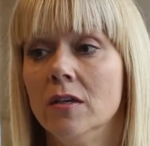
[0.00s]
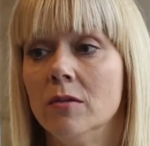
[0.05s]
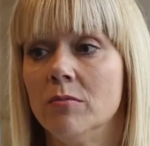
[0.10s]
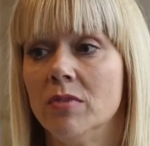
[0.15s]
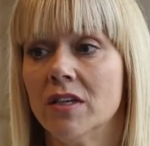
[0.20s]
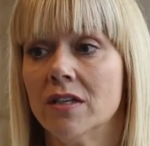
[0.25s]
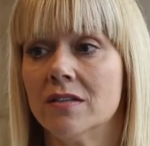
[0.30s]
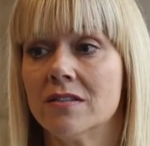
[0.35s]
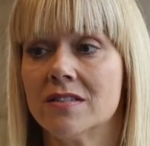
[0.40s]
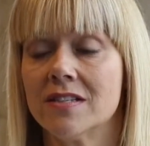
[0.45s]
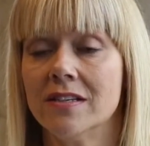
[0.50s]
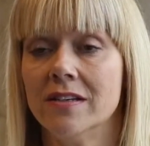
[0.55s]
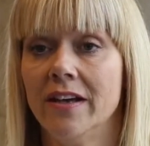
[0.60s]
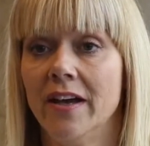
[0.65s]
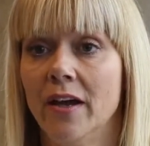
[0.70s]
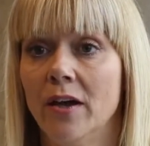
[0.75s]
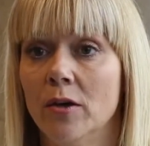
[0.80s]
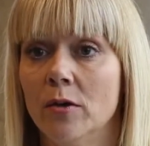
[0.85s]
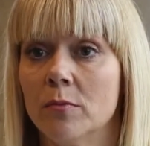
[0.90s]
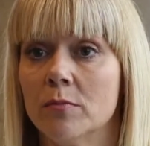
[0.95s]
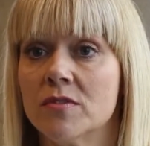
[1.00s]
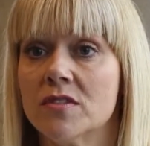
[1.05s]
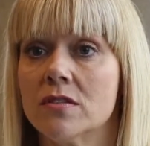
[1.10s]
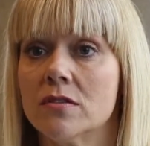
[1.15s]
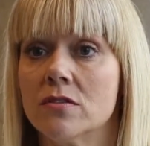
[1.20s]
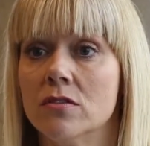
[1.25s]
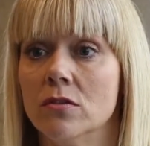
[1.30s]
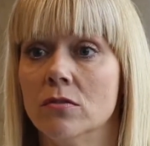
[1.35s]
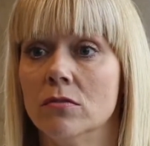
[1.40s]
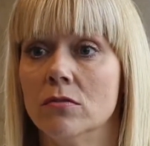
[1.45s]
because it
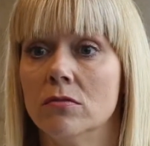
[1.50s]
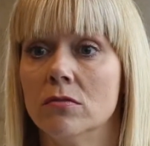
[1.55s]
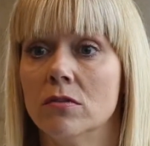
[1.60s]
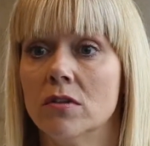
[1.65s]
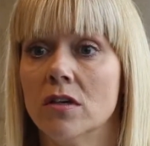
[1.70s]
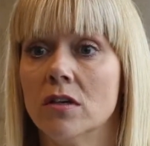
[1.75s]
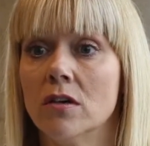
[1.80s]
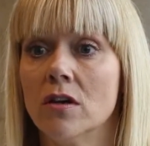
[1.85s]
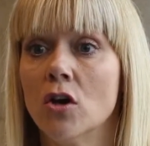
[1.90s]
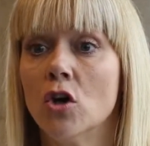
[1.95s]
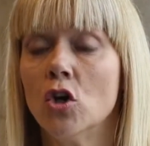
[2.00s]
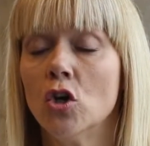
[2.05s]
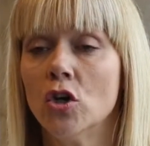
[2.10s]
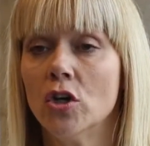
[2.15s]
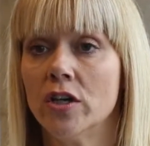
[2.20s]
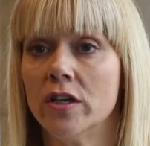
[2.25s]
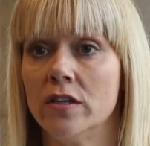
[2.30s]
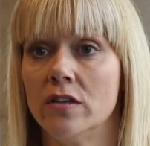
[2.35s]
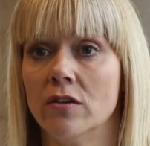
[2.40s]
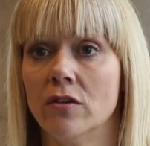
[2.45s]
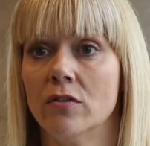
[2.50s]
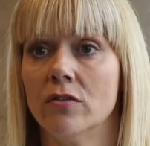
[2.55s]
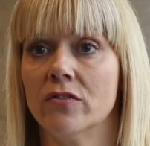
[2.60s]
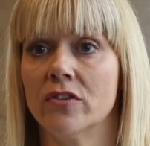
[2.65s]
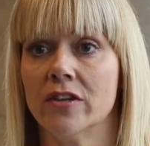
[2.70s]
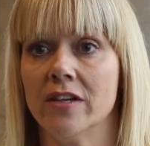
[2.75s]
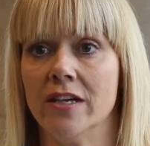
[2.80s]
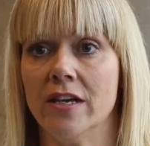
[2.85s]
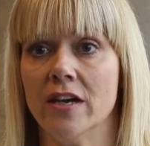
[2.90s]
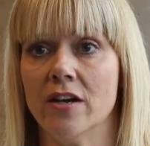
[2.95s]
helps to hood
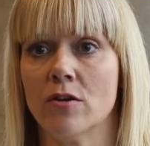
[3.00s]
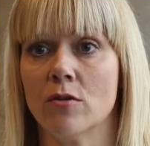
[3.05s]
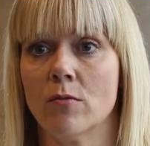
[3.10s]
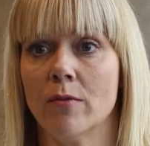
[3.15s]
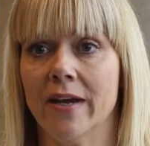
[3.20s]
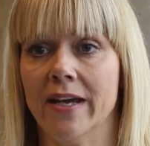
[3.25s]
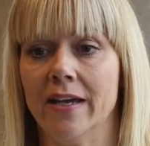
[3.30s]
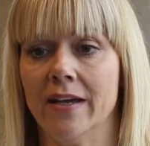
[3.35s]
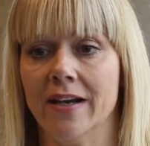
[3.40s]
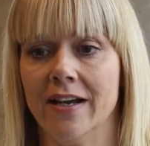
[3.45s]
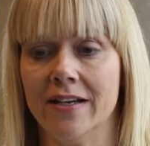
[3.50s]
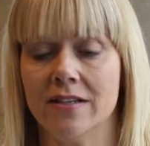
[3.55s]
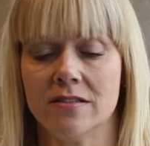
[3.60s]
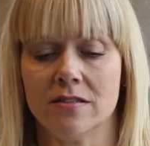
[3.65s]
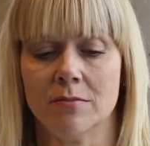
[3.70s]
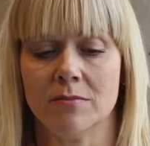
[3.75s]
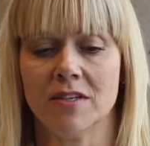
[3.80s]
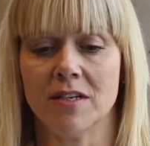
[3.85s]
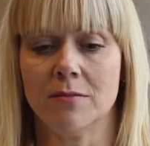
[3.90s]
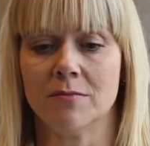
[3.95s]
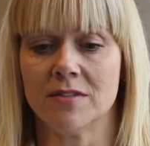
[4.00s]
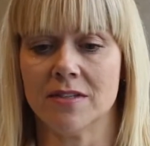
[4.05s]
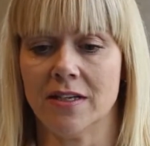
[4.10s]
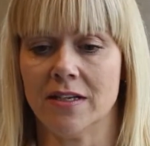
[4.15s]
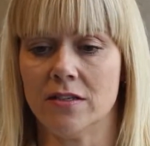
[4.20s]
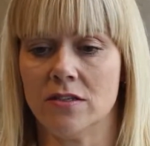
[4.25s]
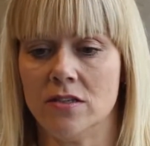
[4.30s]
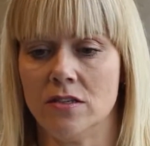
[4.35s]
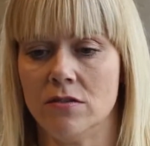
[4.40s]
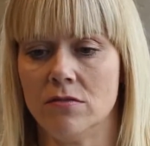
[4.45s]
over the airway. And I sometimes
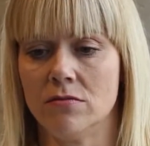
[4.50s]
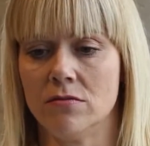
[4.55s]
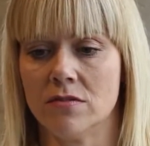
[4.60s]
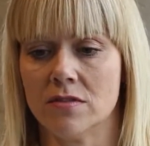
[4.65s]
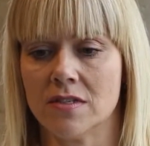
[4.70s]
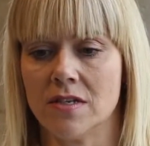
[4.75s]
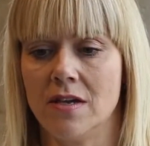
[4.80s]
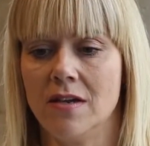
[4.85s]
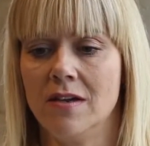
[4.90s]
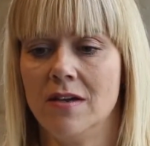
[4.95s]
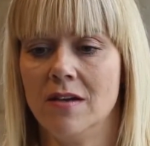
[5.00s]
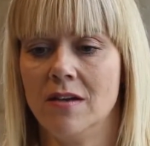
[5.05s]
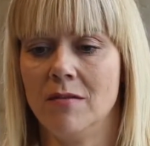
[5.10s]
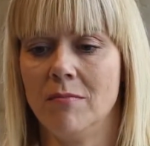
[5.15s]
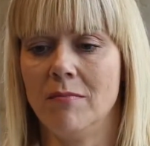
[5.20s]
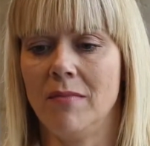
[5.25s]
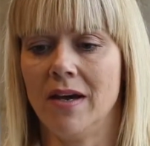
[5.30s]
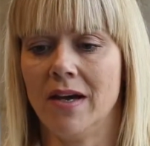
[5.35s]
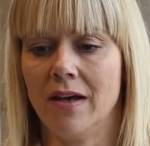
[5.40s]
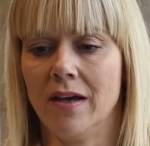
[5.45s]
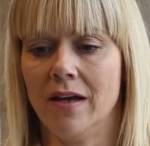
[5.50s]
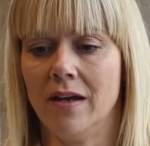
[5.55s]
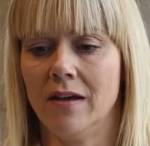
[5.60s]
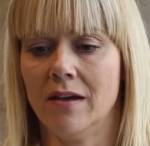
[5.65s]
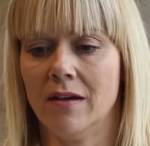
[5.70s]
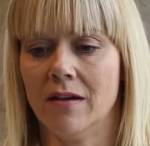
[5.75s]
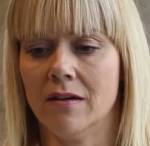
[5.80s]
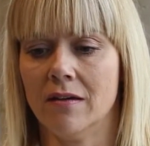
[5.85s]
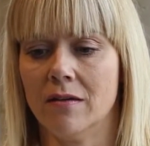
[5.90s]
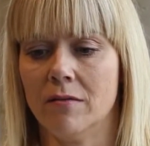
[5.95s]
like to use
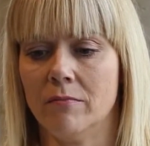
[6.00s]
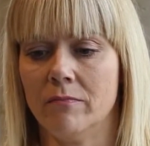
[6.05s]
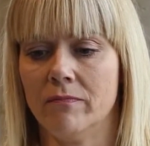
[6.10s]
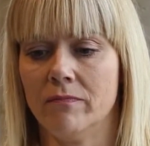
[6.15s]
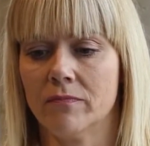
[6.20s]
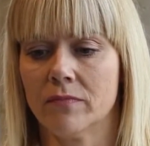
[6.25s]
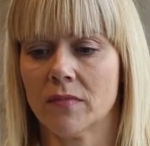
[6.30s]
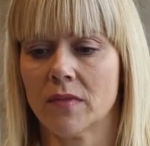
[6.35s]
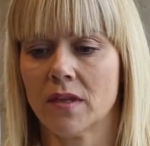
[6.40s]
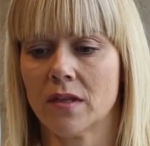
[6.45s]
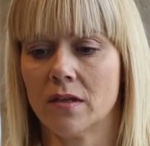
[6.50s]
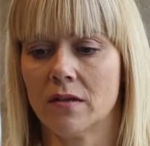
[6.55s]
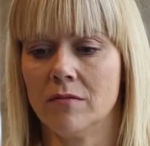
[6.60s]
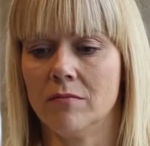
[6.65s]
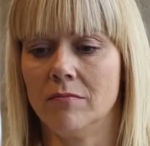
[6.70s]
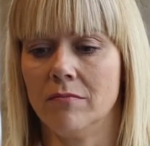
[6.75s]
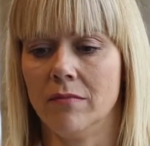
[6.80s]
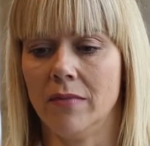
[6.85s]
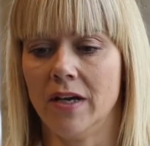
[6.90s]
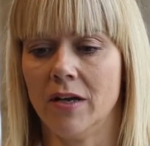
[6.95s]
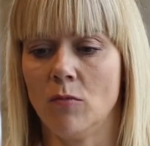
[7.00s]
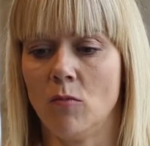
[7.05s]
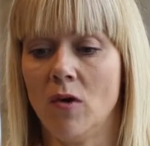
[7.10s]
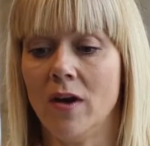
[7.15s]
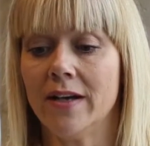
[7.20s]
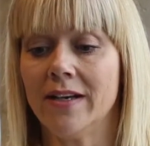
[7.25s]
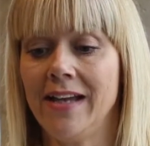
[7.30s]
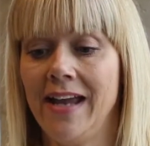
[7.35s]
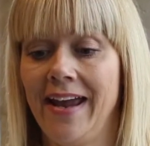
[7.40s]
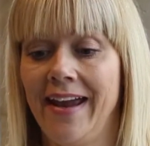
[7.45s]
my
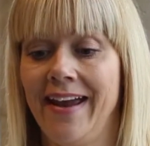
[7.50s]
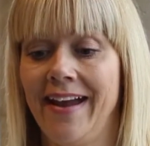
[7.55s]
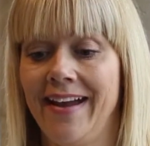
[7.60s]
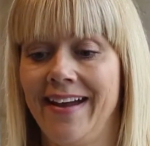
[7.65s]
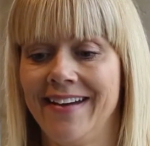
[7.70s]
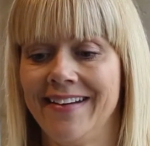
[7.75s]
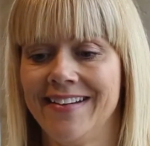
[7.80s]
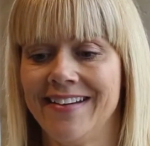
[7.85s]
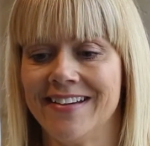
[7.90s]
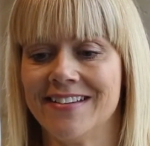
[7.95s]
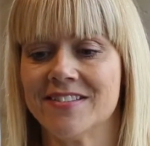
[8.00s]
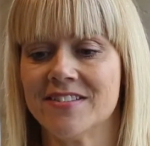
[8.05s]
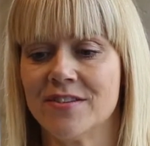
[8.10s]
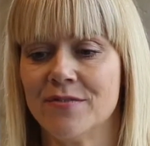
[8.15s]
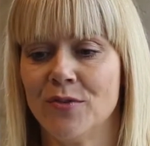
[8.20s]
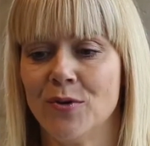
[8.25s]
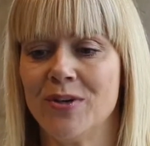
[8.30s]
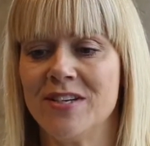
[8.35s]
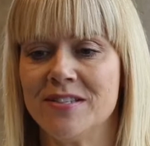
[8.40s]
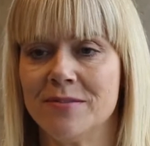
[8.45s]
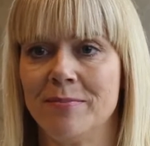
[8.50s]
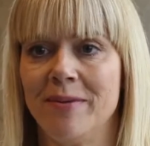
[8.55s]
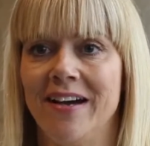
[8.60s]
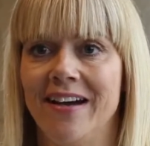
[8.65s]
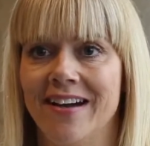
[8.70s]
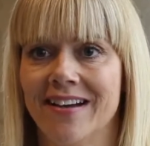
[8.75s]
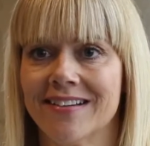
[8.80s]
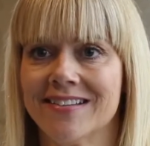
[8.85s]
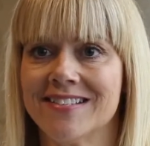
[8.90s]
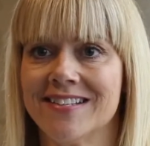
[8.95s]
one hand as the voice
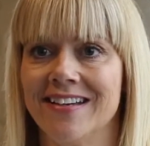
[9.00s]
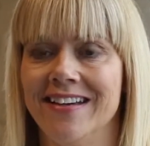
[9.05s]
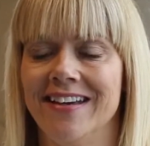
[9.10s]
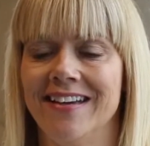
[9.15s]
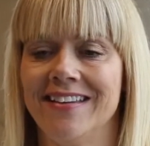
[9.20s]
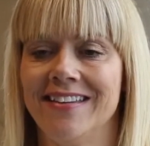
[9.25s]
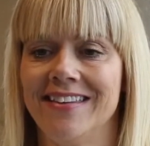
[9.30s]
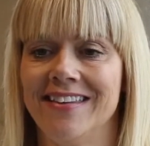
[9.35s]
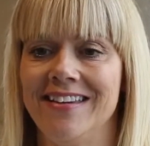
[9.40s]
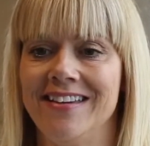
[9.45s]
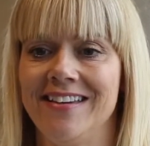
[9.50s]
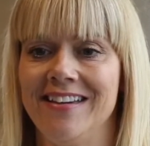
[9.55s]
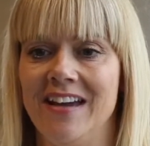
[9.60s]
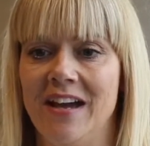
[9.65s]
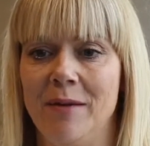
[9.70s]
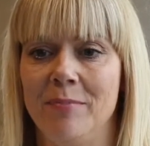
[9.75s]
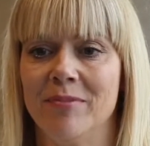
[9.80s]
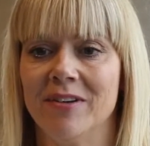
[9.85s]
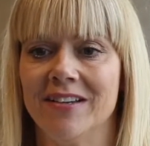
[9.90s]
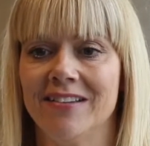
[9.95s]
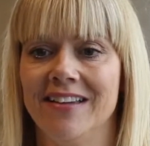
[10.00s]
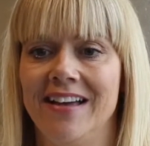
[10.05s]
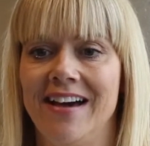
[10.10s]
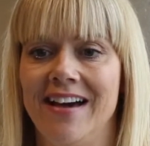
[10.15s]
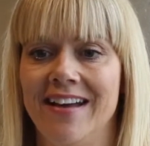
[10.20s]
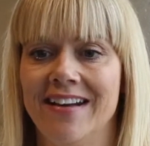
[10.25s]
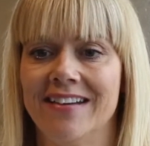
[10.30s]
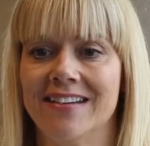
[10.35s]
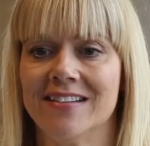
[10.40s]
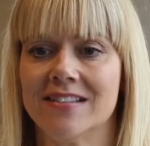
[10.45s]
box and the
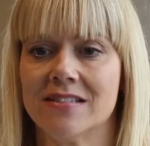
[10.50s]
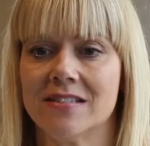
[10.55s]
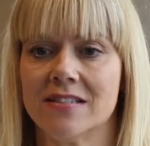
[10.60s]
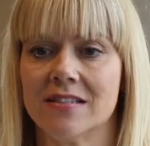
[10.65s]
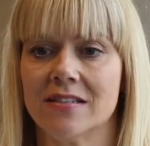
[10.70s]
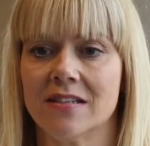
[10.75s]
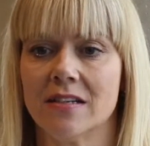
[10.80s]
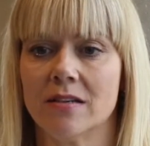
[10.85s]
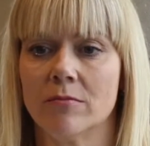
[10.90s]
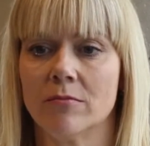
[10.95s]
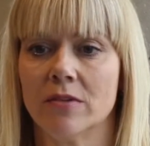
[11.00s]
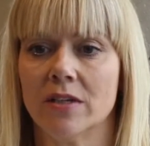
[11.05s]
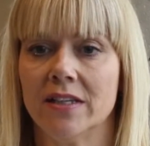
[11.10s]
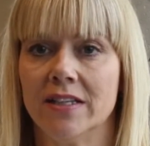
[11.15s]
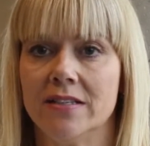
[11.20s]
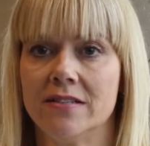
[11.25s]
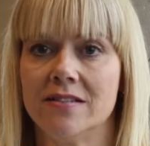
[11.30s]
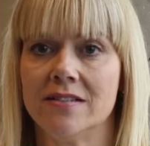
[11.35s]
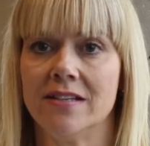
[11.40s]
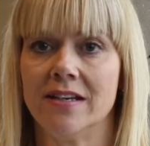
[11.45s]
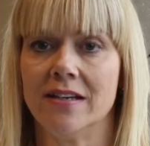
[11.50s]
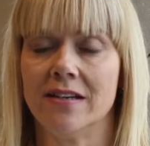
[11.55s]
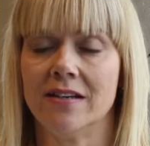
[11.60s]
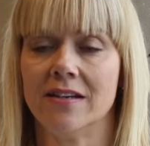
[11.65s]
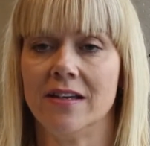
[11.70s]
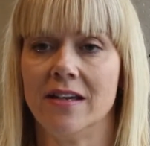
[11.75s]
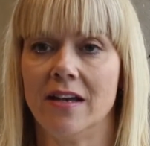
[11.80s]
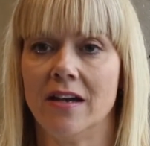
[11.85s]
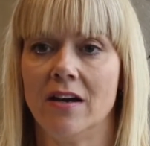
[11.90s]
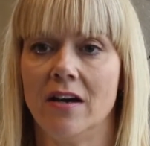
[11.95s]
epiglottis really
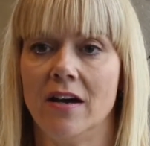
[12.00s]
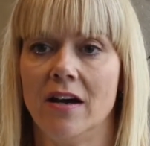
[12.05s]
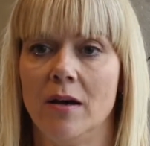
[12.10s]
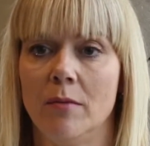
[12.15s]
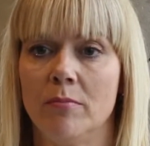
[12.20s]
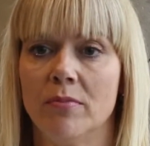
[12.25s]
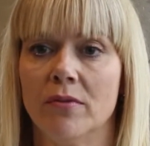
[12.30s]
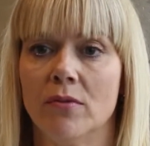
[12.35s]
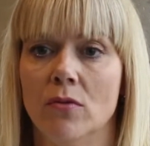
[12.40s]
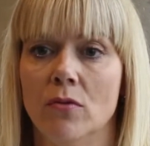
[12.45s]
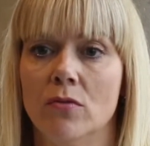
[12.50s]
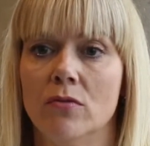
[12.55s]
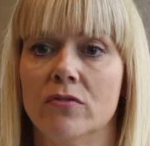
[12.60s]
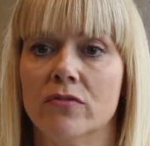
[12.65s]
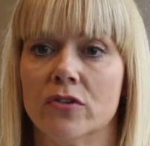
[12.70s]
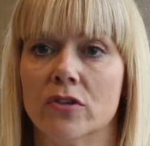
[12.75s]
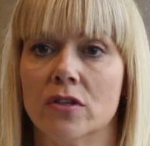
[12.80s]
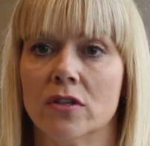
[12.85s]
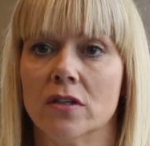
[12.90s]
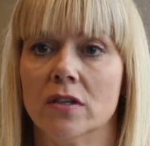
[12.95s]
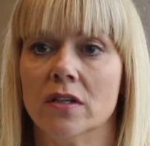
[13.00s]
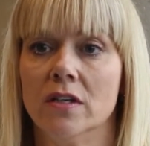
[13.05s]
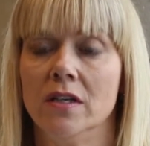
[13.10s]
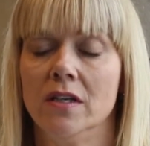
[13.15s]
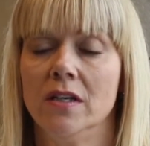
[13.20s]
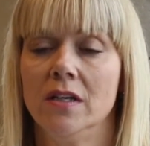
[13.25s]
standing up over